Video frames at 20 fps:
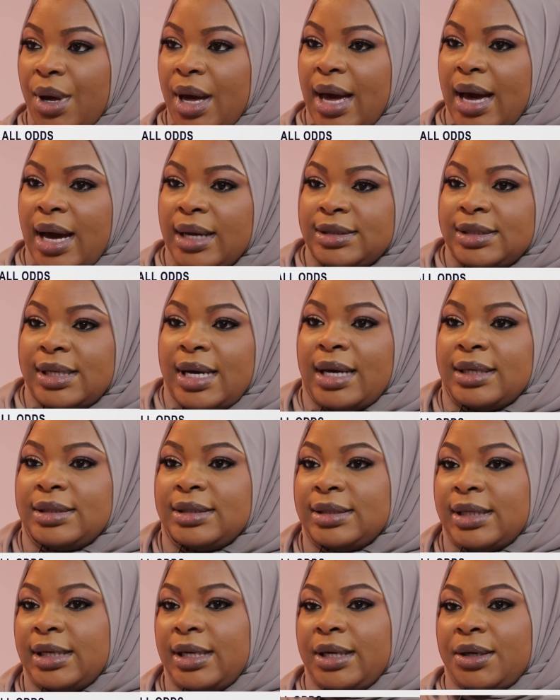
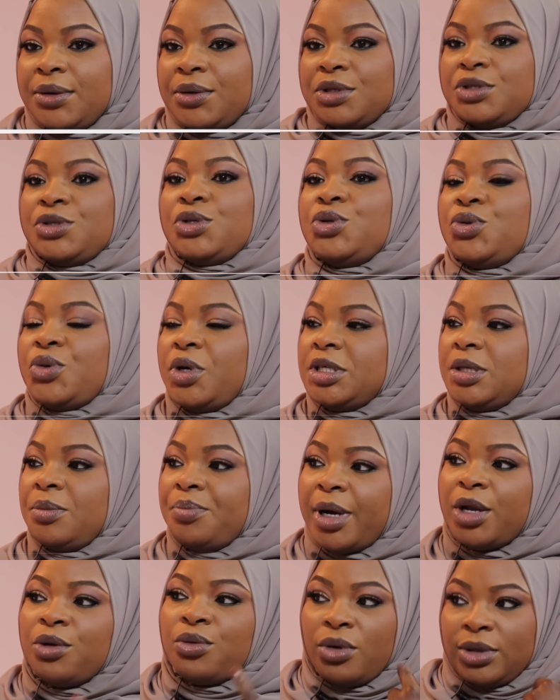as a
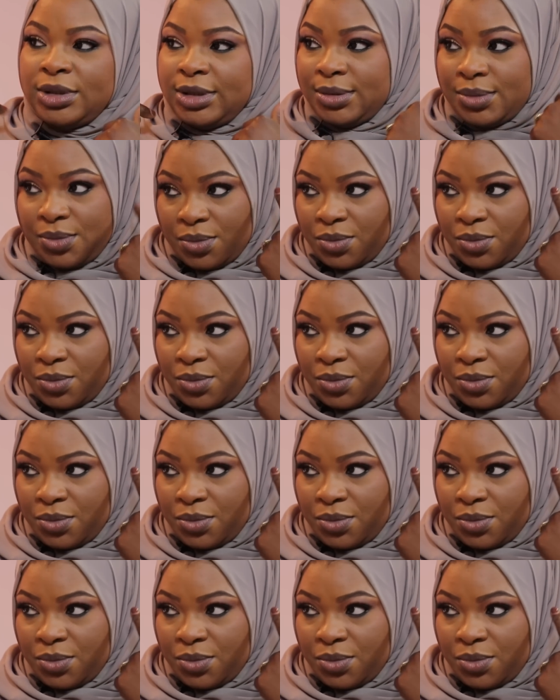consideration, but not